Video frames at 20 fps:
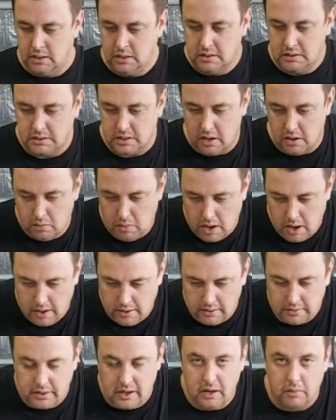So
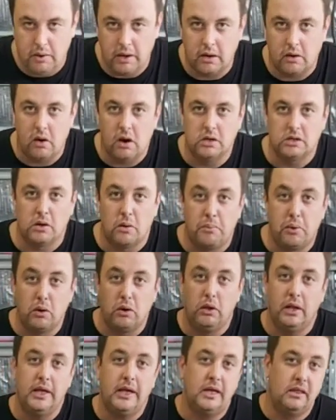anyway, guys, I'll put a
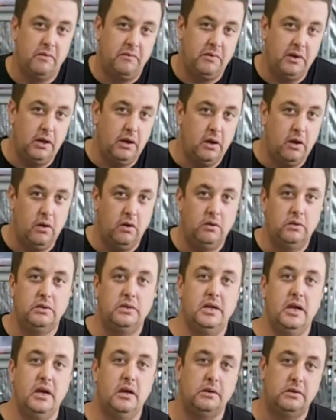link in the video
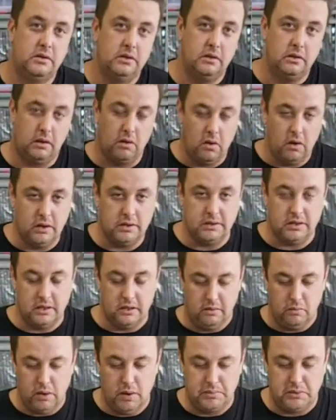down to the
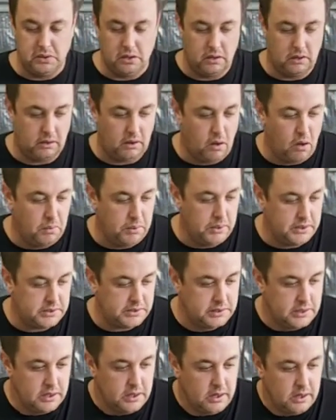website of
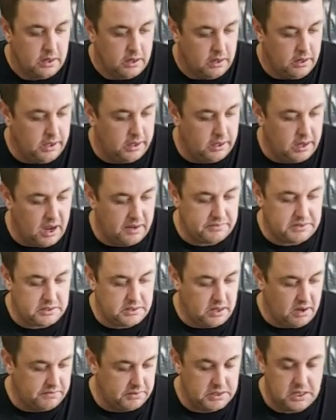Goelbys, and you can have
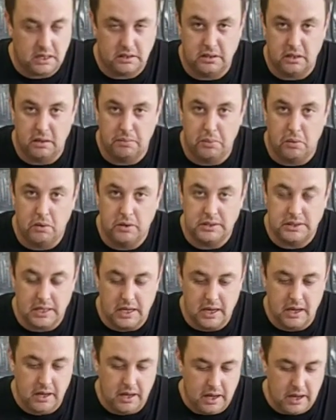a chat to the boys
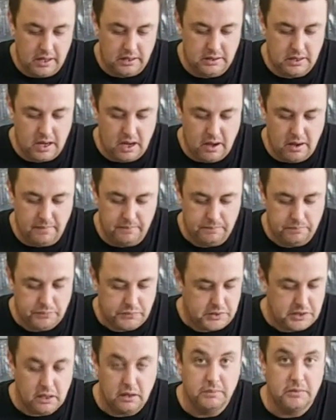there and
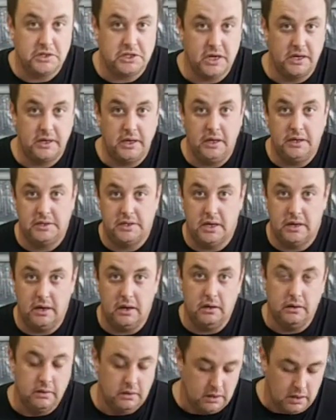tell them the Shed King sent
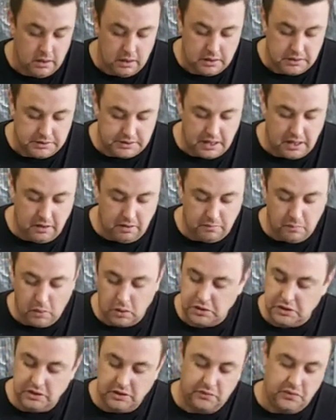you. Say, I've
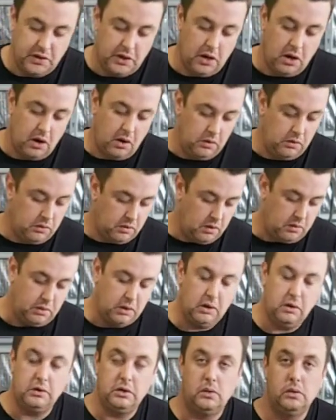watched this video, I'm
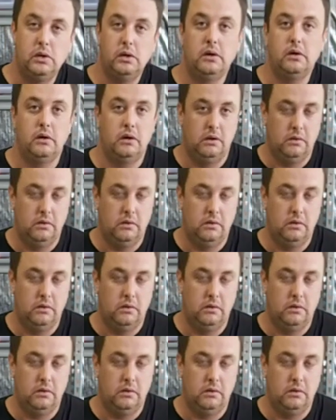going to do it.